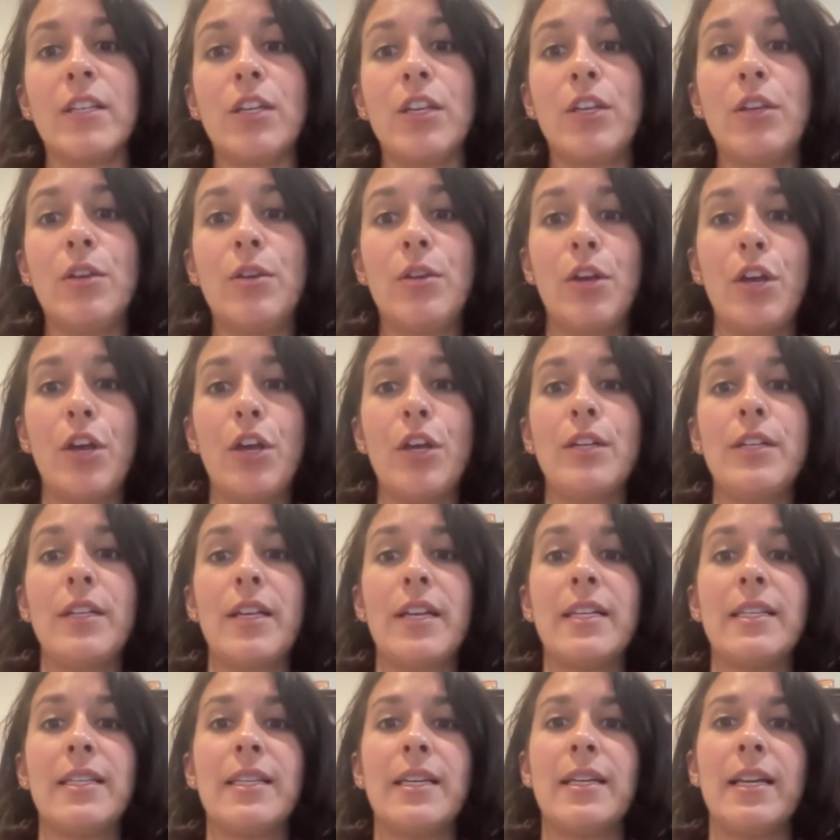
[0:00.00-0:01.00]
you could
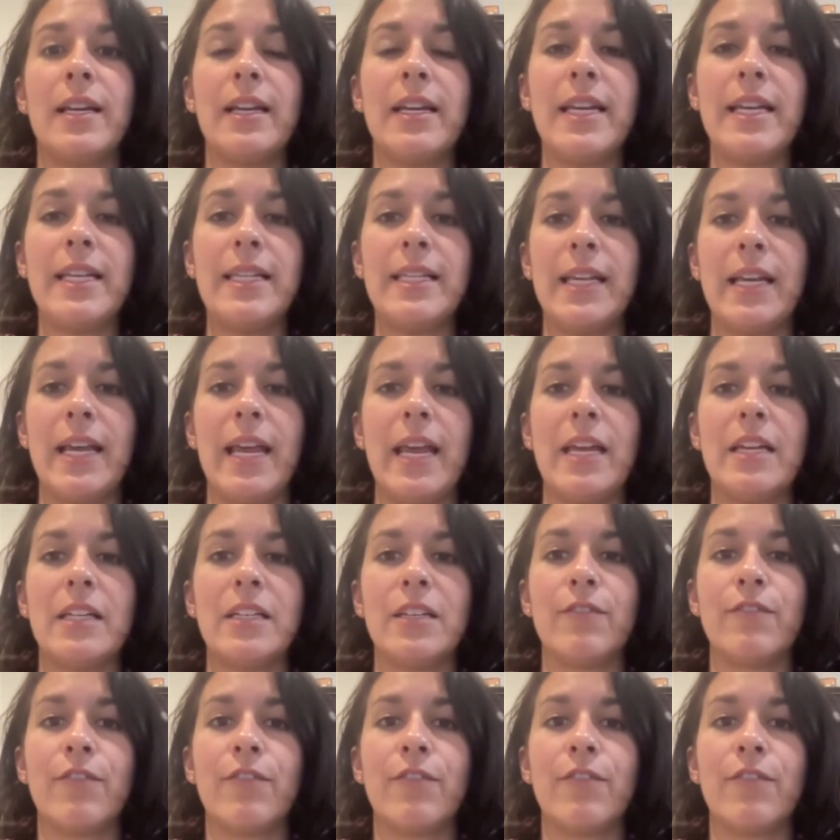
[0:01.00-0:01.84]
consider leasing it